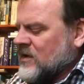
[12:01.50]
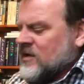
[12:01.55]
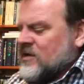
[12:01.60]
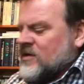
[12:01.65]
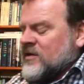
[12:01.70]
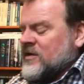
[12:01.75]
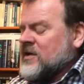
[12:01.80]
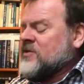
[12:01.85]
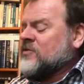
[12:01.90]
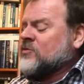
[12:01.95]

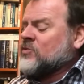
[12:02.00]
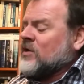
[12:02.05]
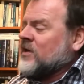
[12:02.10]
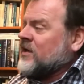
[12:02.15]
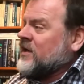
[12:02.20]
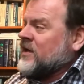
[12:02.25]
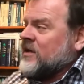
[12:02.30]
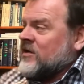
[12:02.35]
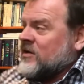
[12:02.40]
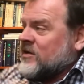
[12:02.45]
This one
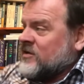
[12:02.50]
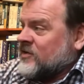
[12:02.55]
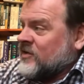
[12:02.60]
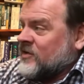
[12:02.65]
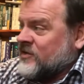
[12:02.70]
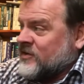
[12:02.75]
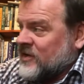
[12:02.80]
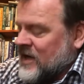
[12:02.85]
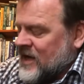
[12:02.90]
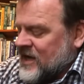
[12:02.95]
here
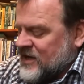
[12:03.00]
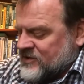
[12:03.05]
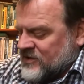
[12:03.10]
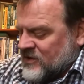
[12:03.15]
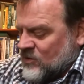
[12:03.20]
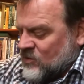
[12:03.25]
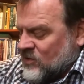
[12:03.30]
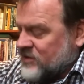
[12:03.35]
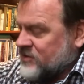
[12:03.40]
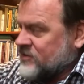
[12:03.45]
is actually a
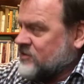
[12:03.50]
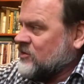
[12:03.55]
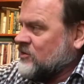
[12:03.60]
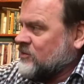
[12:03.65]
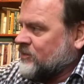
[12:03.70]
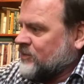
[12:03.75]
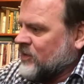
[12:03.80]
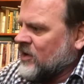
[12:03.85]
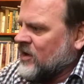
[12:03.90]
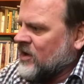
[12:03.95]
1-2
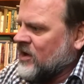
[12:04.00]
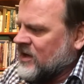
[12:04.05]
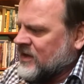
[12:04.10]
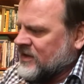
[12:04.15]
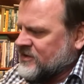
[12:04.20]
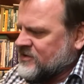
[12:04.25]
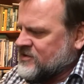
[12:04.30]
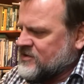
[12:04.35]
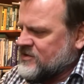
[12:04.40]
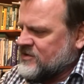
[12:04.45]

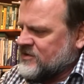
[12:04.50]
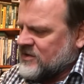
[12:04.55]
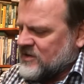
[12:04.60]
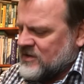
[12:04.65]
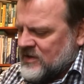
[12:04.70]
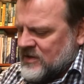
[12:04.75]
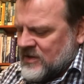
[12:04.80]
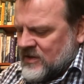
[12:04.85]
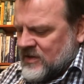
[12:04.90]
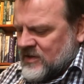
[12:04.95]
punch.
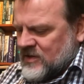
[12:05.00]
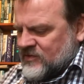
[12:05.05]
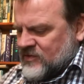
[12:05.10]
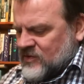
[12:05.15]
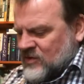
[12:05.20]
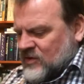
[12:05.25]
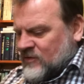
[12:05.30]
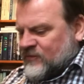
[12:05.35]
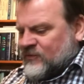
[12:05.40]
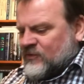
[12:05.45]

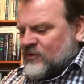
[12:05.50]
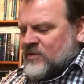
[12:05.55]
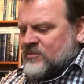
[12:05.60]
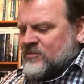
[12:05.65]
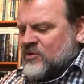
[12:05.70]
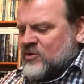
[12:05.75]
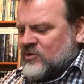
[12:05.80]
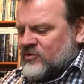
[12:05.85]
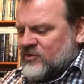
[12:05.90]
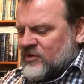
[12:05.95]
So the
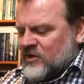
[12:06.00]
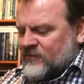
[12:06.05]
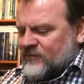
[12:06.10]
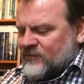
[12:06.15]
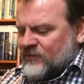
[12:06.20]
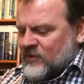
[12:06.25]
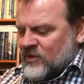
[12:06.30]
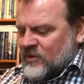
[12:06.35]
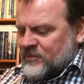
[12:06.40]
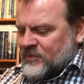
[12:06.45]
music
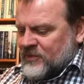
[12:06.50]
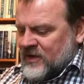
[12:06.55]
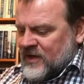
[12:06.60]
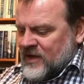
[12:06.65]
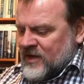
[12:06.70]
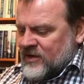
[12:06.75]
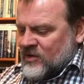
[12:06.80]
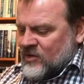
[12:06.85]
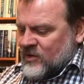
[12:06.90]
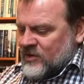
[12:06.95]
for
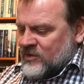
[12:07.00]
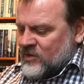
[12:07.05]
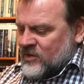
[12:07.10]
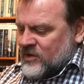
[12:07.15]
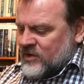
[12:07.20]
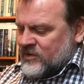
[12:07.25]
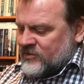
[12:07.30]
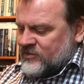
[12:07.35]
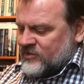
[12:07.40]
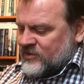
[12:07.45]
piano and
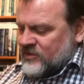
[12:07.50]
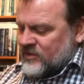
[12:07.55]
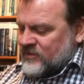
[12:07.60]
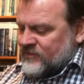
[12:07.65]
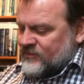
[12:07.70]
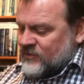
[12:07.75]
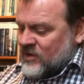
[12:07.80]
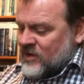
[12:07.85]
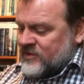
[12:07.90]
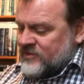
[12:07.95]
orchestra,
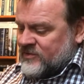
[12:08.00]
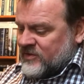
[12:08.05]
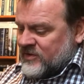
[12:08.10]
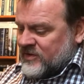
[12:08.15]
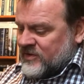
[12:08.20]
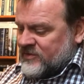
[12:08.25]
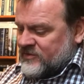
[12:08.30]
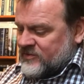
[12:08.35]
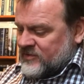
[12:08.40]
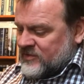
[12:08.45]
Franz
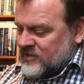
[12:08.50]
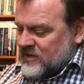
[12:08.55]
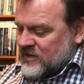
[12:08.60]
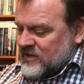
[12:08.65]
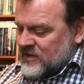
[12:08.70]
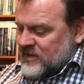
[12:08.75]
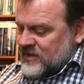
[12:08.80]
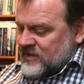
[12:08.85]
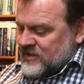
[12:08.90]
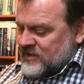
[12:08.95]
Liszt.
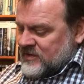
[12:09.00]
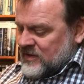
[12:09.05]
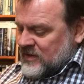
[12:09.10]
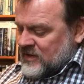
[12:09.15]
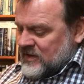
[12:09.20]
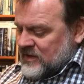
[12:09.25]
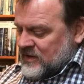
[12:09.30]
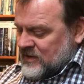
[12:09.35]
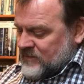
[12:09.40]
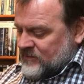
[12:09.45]

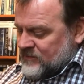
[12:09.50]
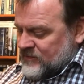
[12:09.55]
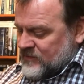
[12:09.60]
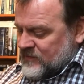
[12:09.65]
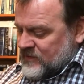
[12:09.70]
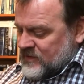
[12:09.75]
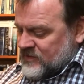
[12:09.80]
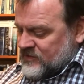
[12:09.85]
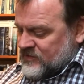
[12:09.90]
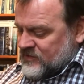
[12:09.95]

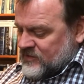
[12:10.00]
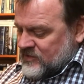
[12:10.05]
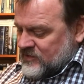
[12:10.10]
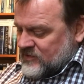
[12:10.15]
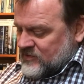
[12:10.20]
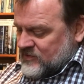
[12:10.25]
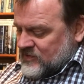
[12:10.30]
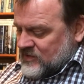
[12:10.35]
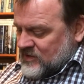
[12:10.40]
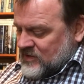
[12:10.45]
This
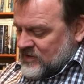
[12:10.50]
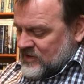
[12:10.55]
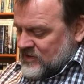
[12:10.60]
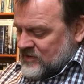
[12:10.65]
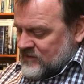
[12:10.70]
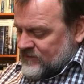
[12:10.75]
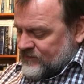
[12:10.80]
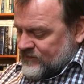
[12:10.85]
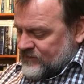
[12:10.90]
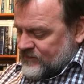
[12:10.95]
is,
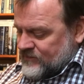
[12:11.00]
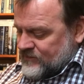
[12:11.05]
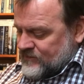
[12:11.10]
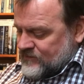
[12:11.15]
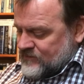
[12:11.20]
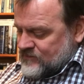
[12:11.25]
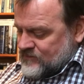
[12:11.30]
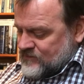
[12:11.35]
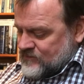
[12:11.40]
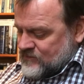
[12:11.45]

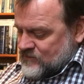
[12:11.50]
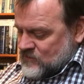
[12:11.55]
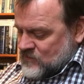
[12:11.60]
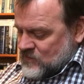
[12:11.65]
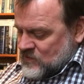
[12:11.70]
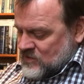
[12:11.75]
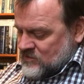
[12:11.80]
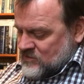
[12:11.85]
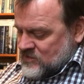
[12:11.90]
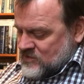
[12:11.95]

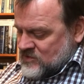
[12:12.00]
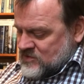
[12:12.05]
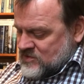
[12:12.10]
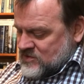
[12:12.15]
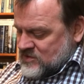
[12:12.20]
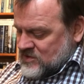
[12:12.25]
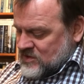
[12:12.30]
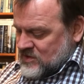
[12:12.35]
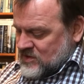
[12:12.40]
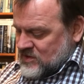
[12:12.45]
let me
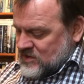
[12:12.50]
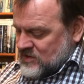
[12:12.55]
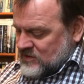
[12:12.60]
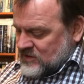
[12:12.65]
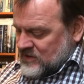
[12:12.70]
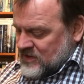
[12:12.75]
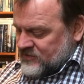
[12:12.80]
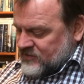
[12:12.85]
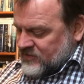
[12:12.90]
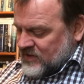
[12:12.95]
see,
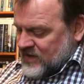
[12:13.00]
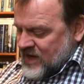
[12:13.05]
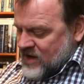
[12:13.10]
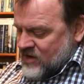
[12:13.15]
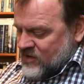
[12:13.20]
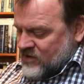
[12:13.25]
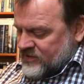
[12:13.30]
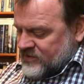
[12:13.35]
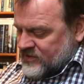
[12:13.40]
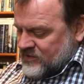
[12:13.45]
Leslie
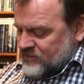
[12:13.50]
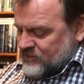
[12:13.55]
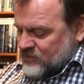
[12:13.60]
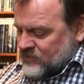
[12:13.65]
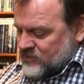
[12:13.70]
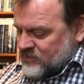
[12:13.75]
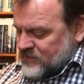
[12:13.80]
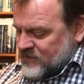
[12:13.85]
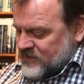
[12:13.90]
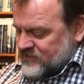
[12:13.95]
Howard and the
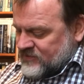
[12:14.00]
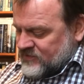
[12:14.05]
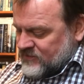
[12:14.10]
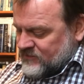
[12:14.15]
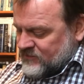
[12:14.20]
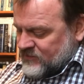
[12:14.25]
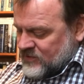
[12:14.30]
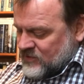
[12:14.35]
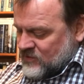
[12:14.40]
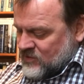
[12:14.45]
Budapest
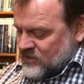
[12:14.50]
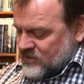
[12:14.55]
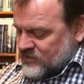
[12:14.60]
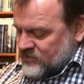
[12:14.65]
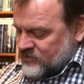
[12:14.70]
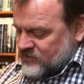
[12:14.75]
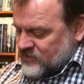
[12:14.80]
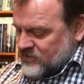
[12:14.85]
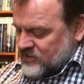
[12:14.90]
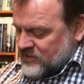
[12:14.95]
Symphony
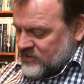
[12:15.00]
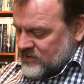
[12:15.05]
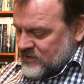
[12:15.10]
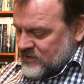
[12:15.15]
Orchestra.